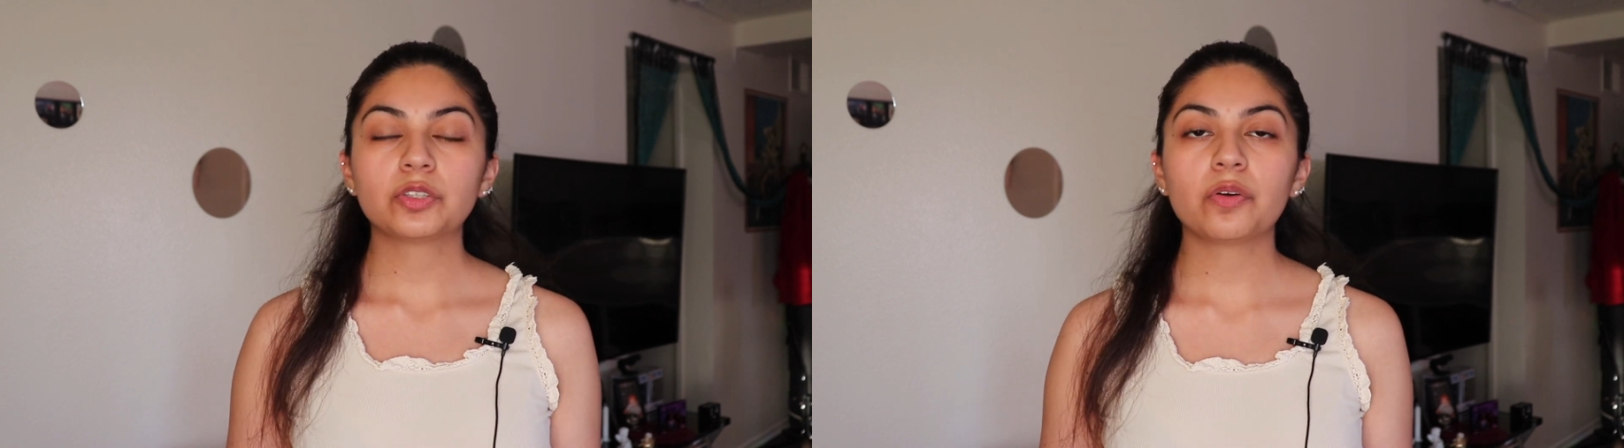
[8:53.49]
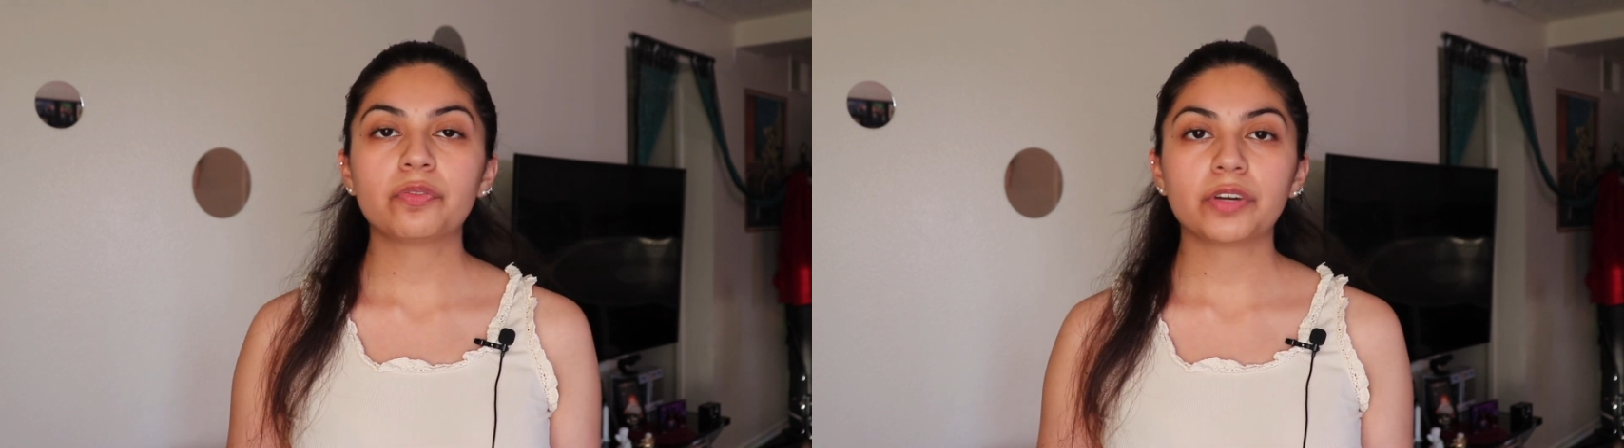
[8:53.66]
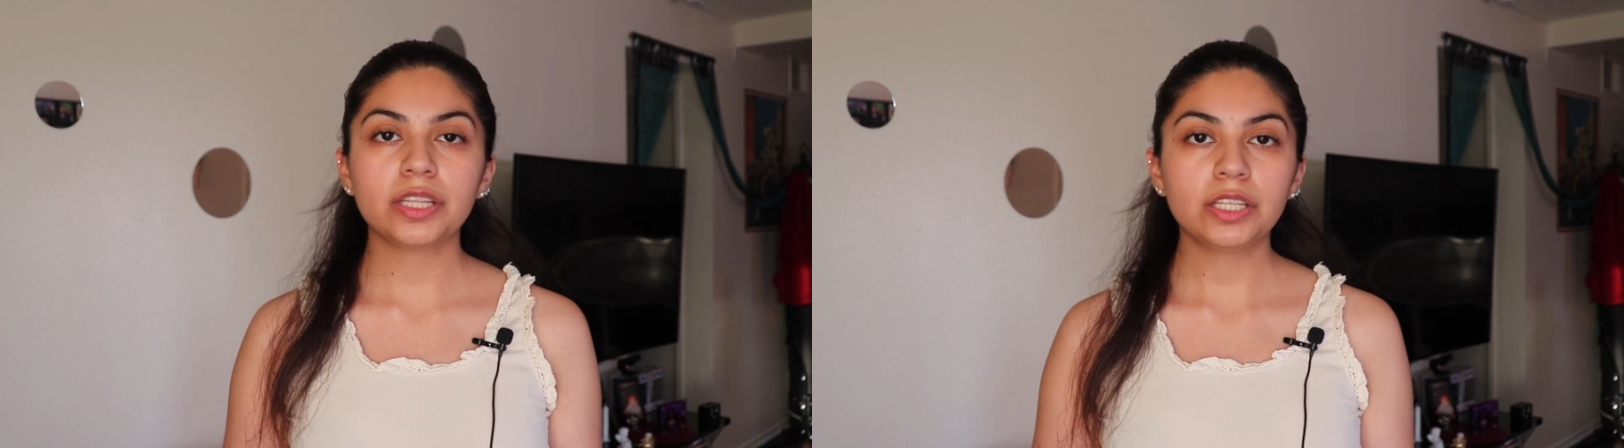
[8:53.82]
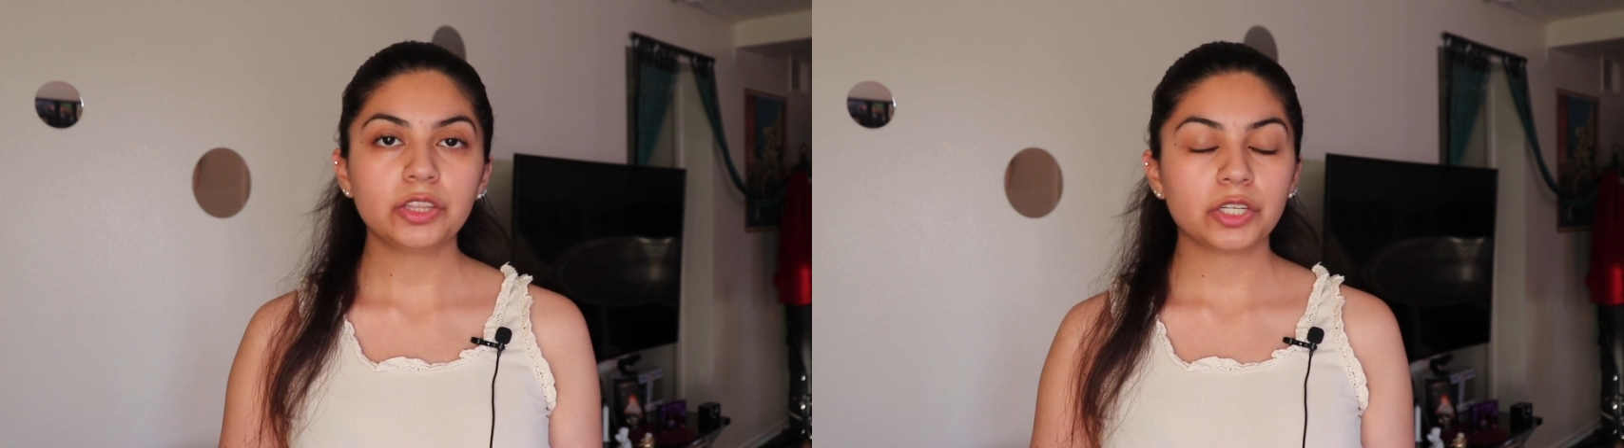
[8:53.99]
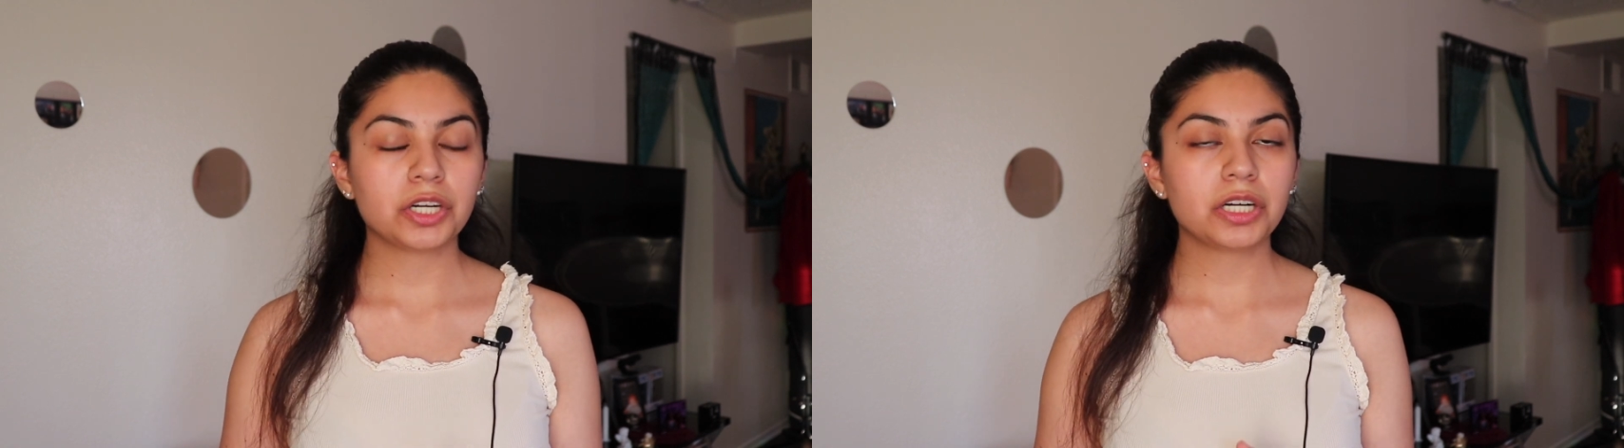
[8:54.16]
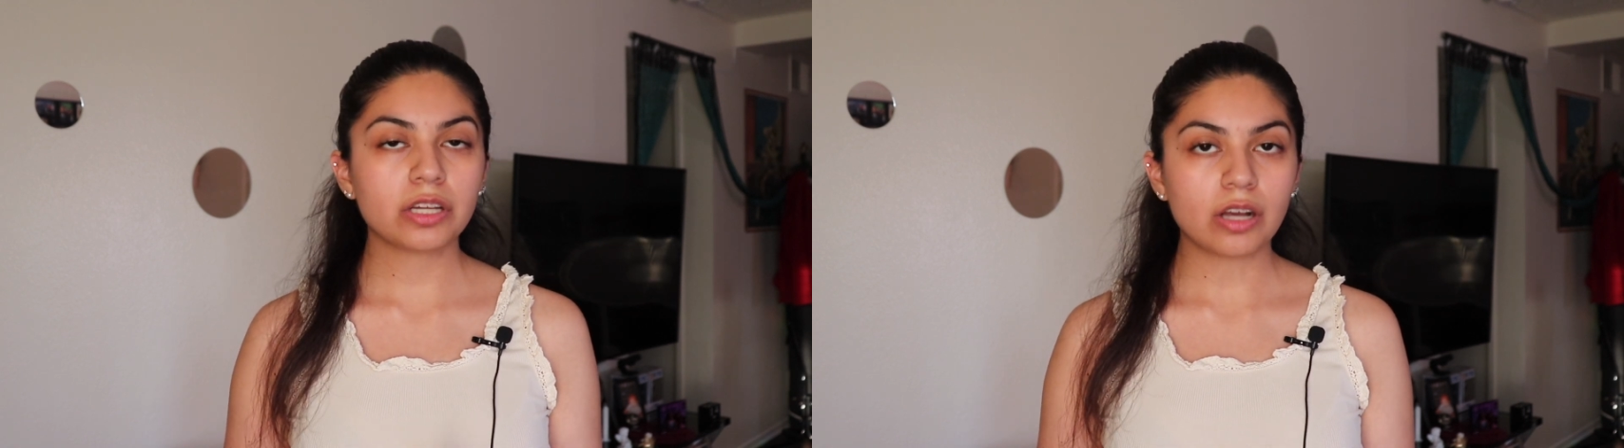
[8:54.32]
So for the
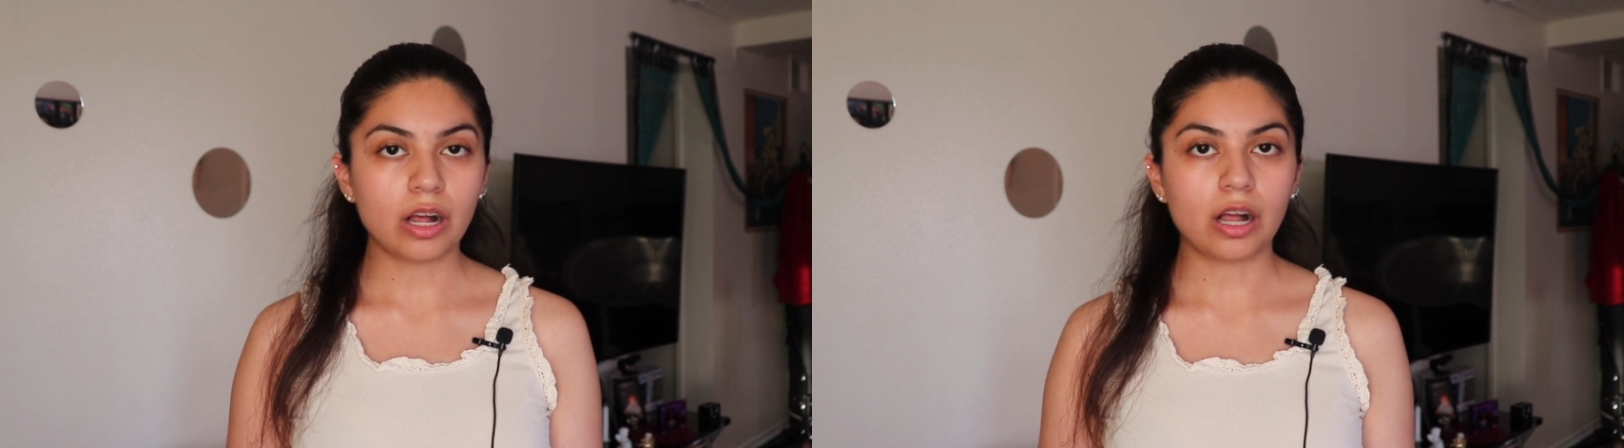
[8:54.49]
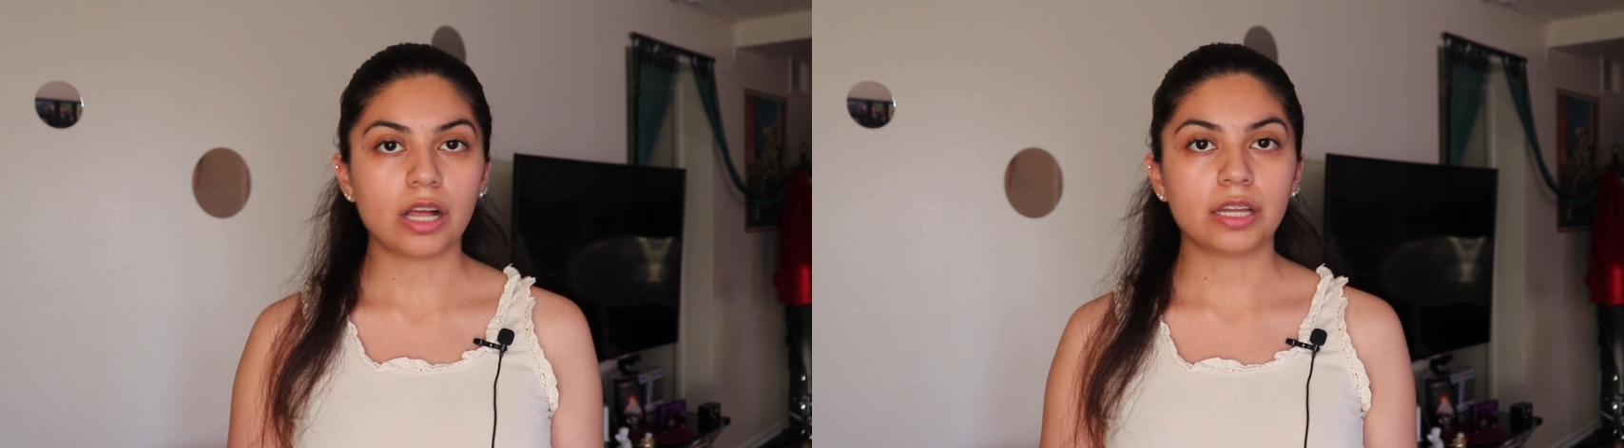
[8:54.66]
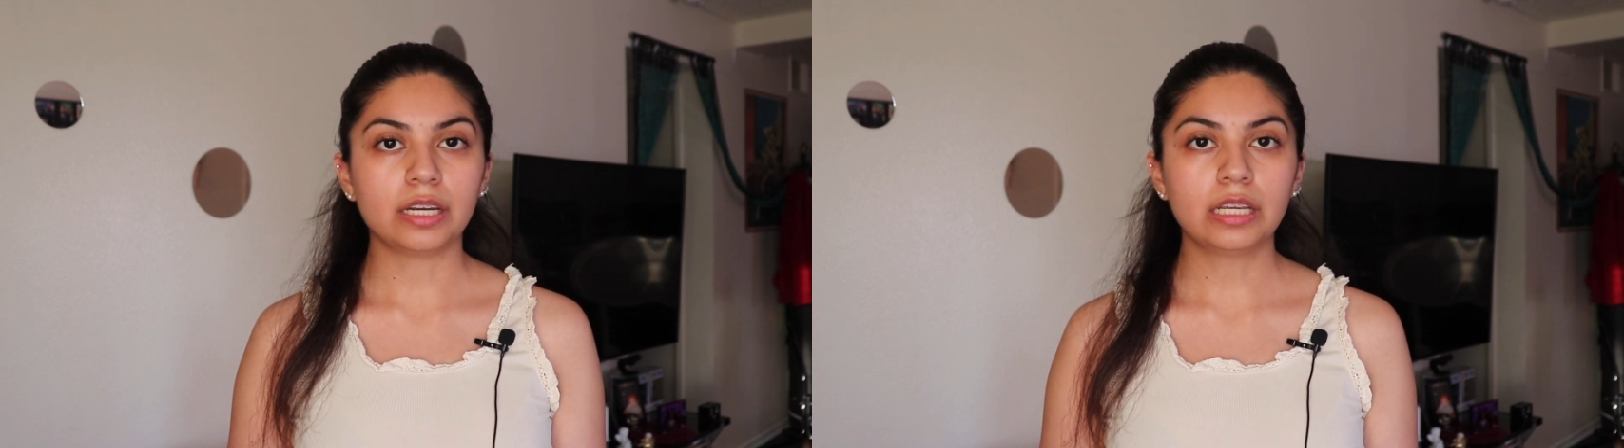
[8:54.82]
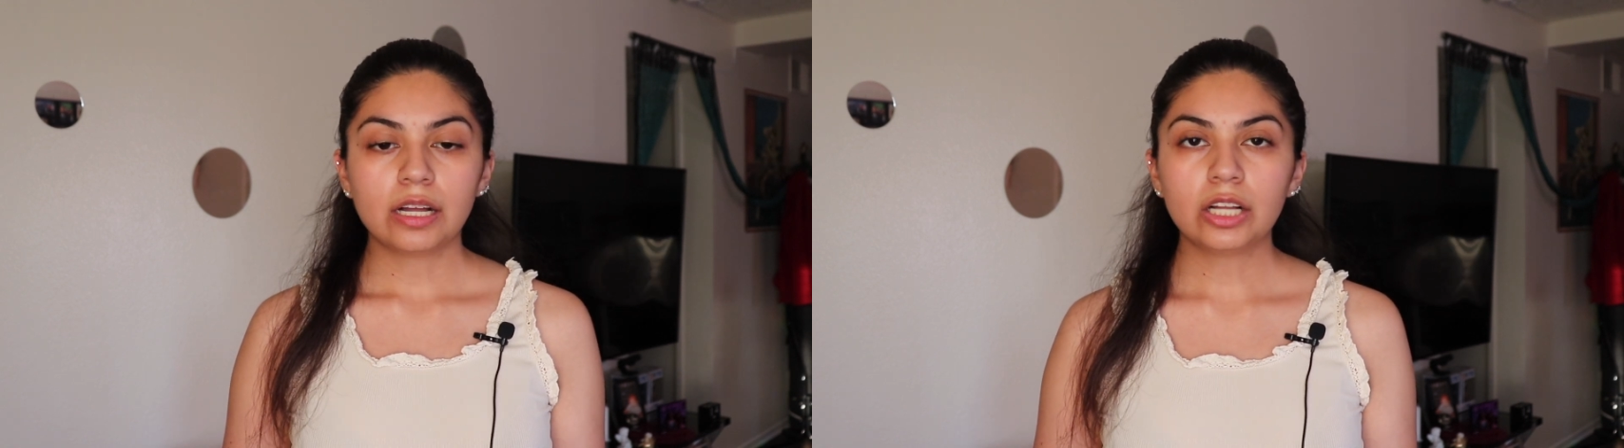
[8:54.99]
third con,